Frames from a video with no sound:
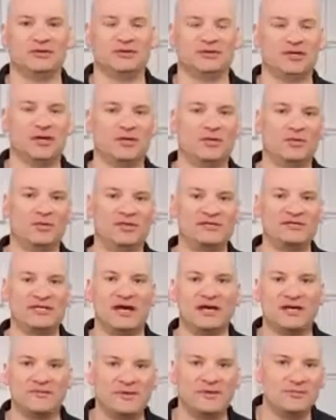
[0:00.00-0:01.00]
Now when we
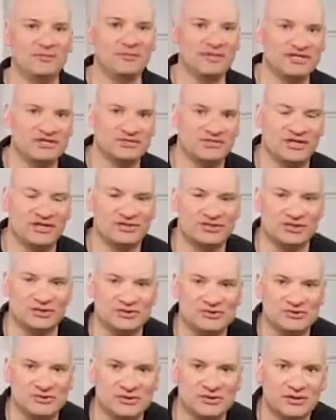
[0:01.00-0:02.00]
talk about mix
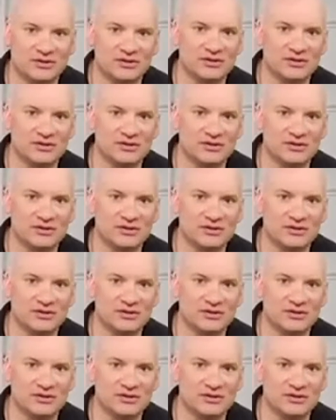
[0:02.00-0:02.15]
ratios,